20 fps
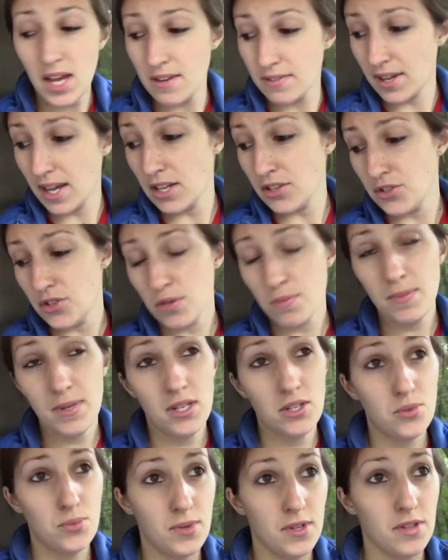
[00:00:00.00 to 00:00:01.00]
I've got two
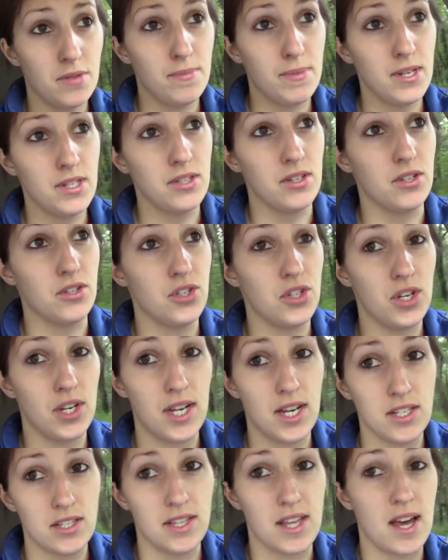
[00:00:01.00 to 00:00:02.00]
meals with me, so I'll show you
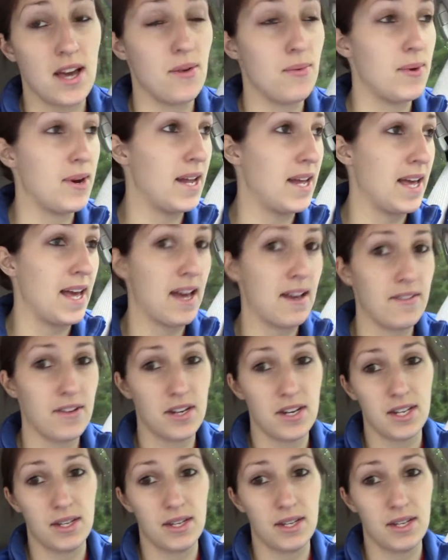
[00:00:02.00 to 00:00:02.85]
guys that when I have it.